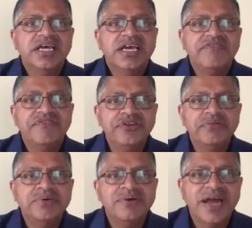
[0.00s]
a few
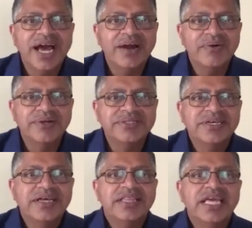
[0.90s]
more hours,
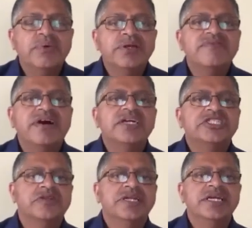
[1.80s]
they would have
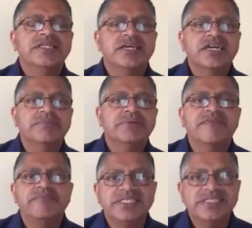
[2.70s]
ushered in the coming
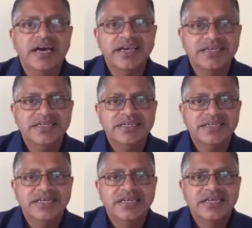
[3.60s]
of Messiah.
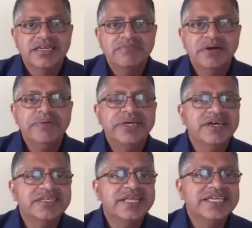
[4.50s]
But
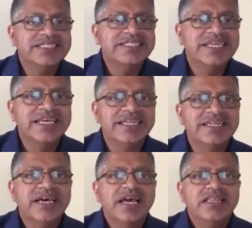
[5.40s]
because they
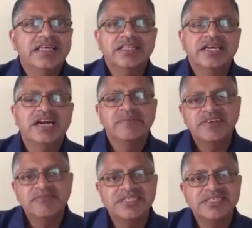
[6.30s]
sinned, the, the coming
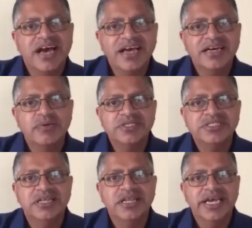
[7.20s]
of Messiah was
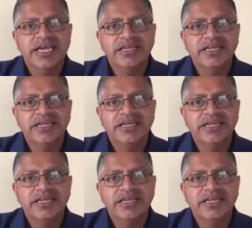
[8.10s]
delayed.